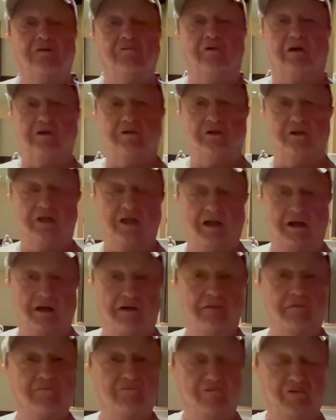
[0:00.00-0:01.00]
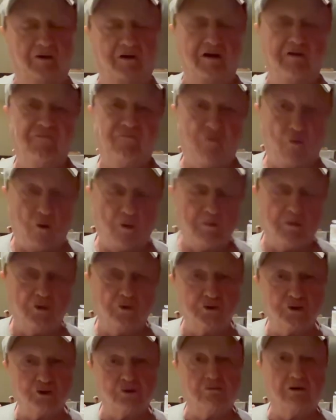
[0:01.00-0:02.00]
rather than a very
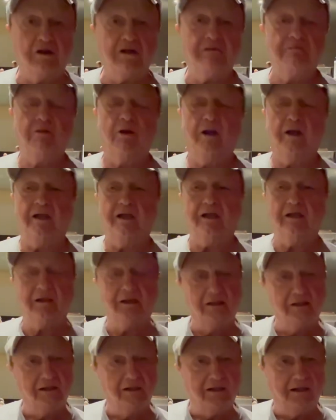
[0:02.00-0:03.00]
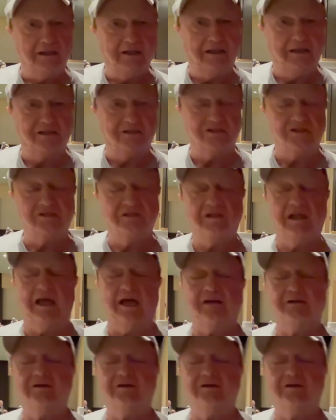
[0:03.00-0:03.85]
formal screenplay is that